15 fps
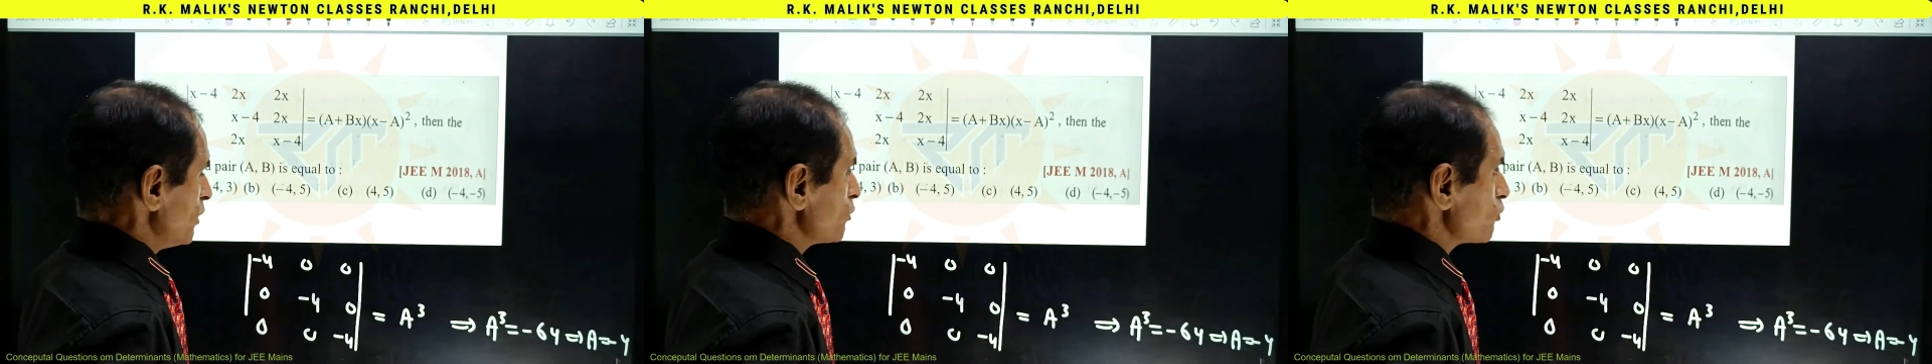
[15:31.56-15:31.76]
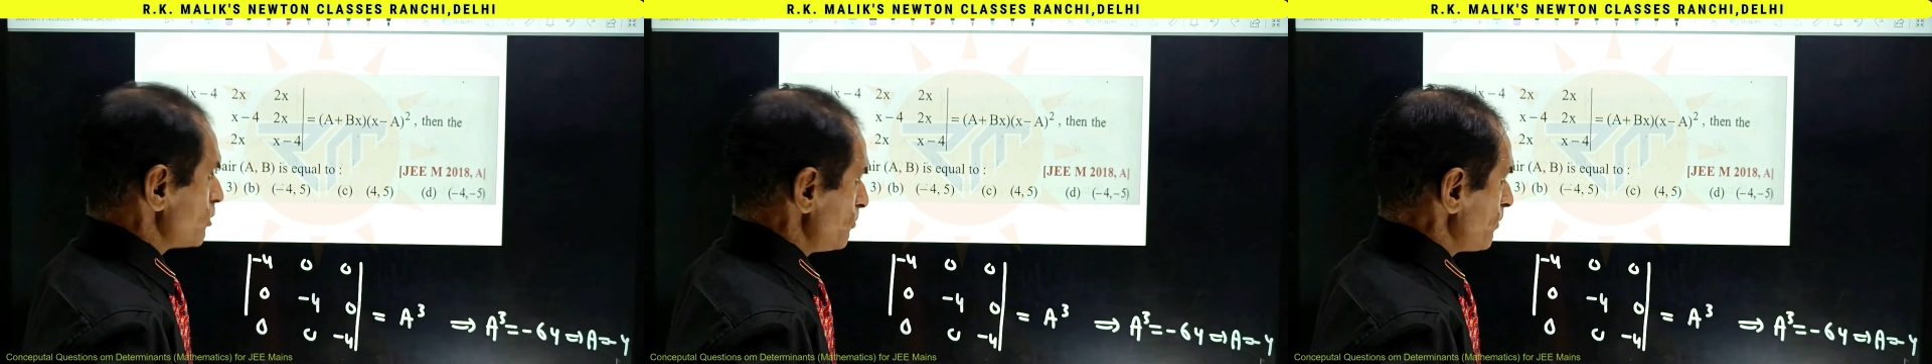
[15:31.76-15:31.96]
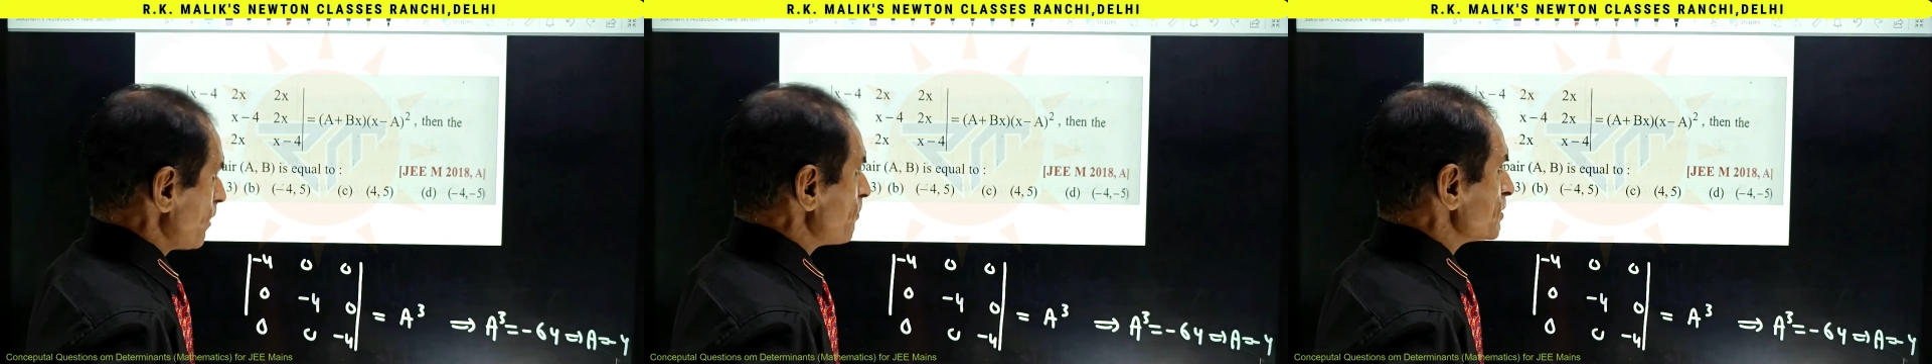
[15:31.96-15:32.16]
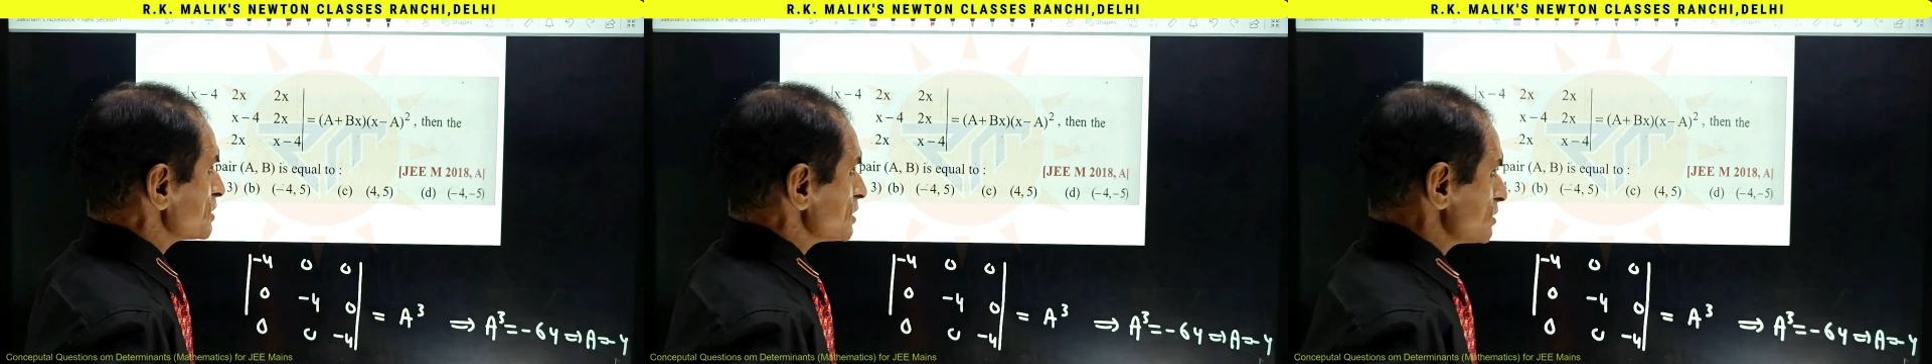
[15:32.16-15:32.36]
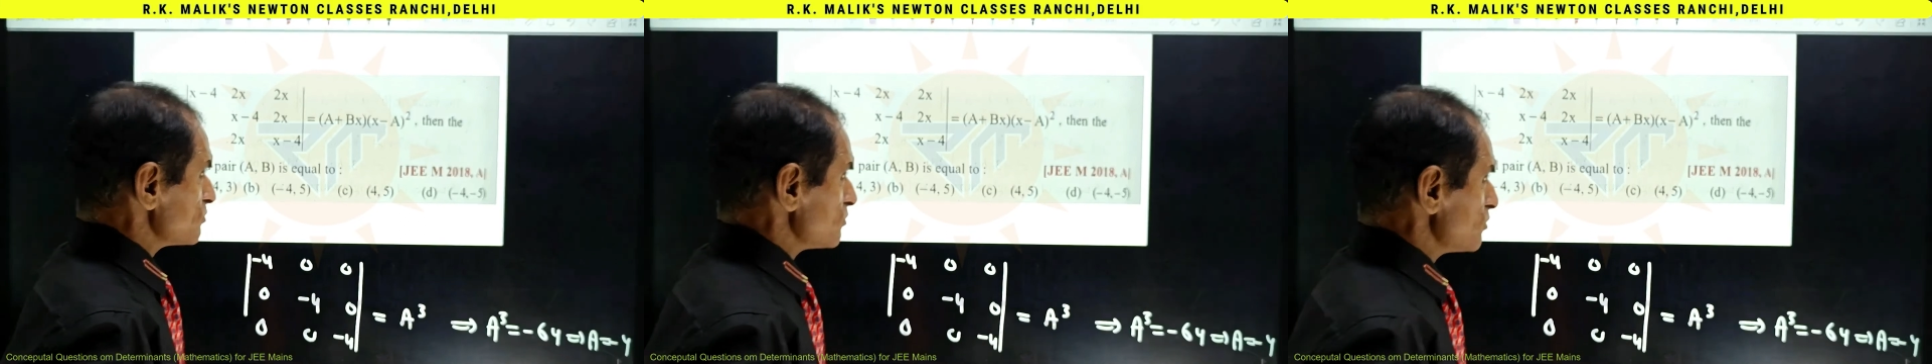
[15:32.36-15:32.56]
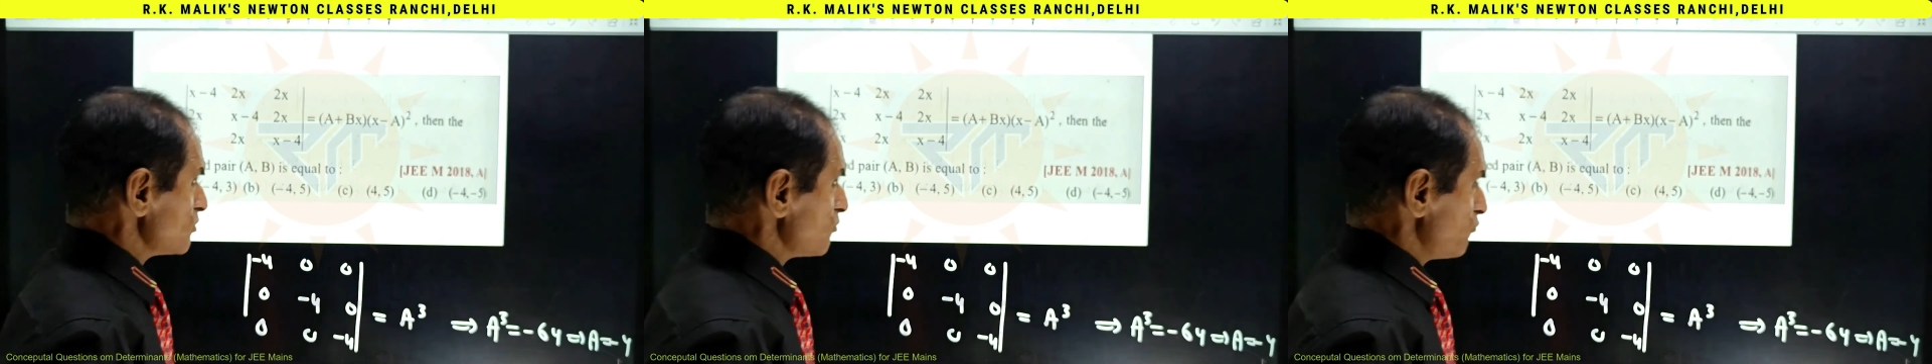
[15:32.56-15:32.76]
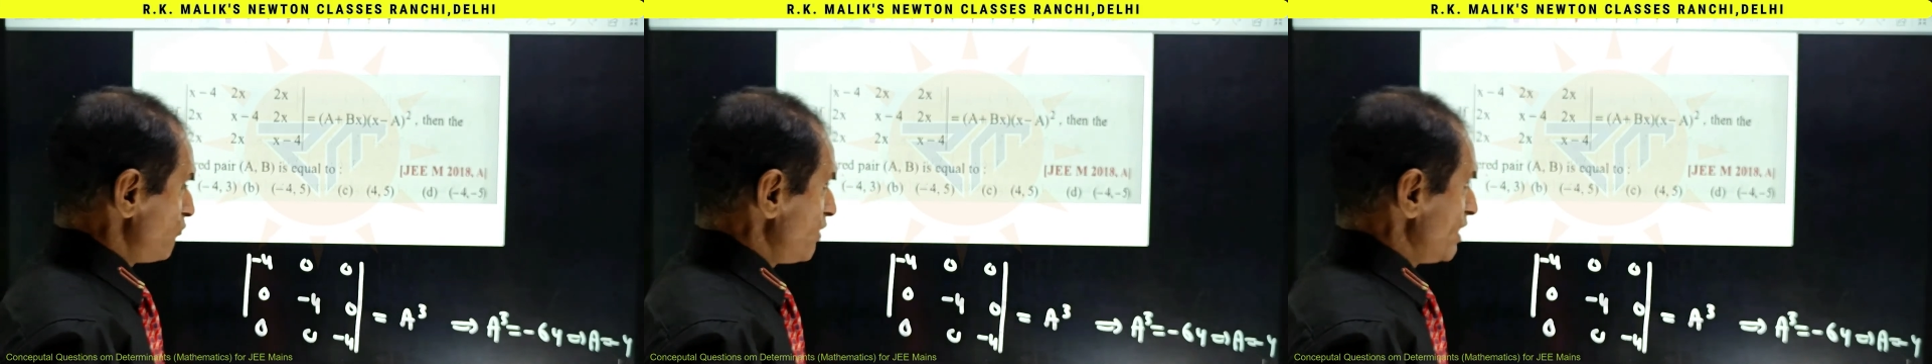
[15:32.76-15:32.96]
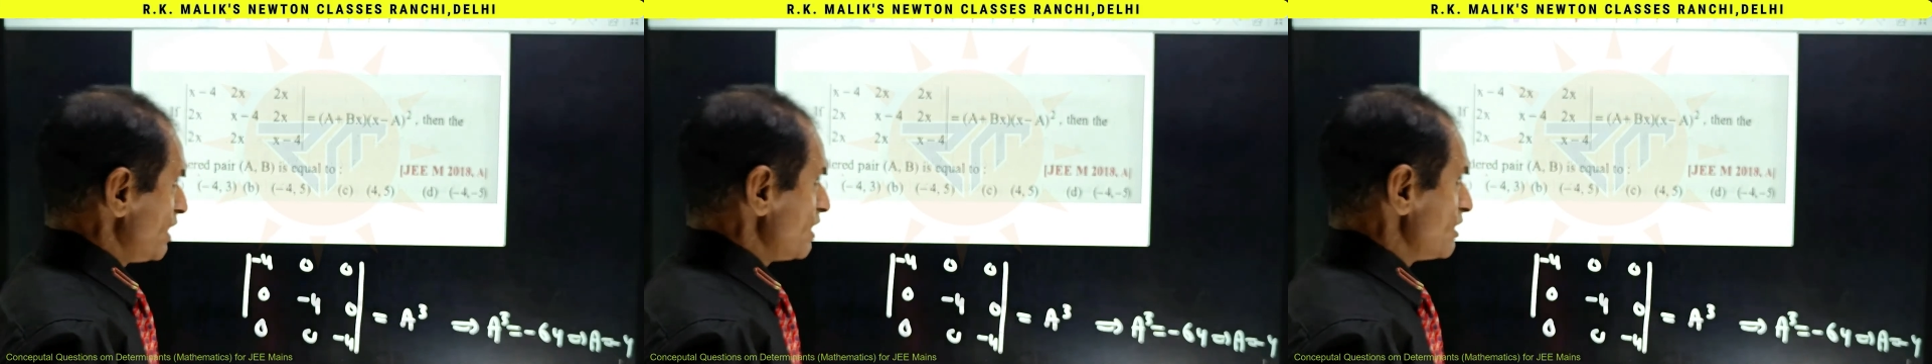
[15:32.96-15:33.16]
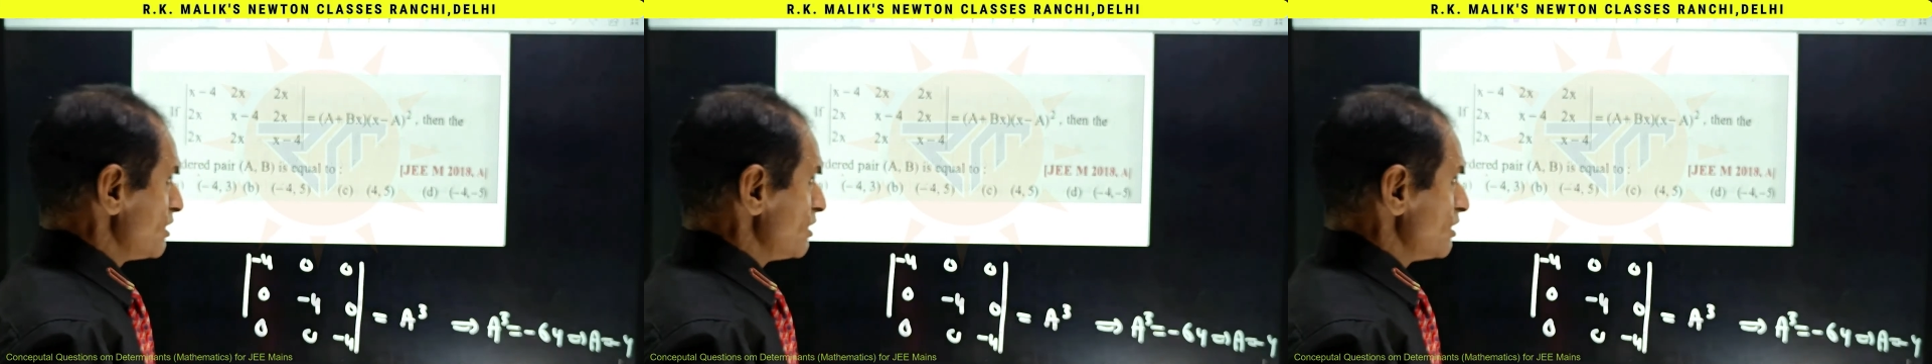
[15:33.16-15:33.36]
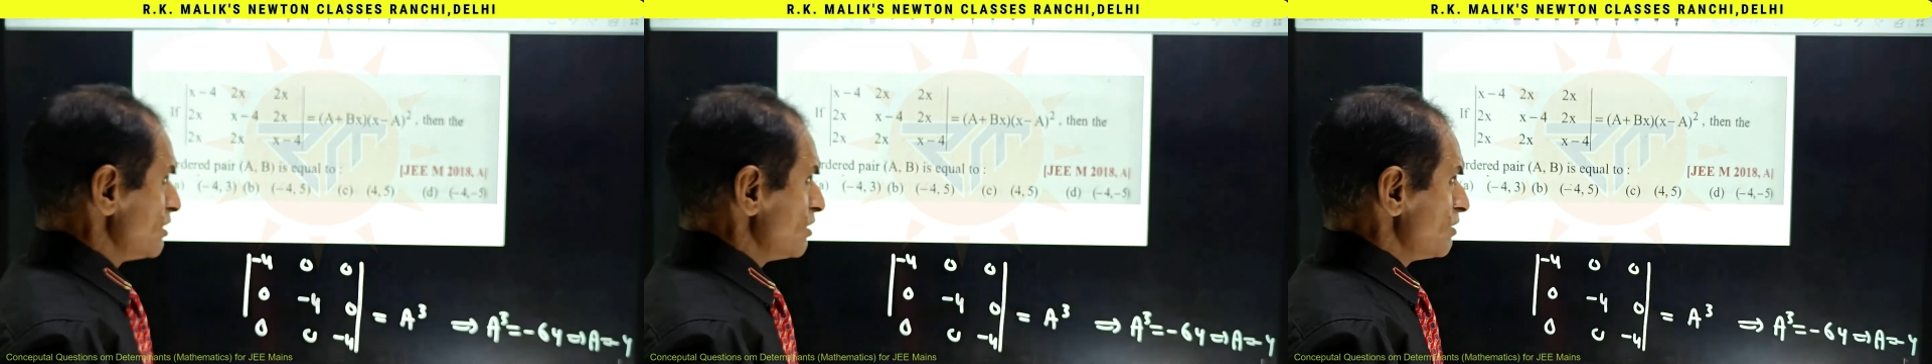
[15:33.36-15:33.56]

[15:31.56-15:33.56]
You have to remember this way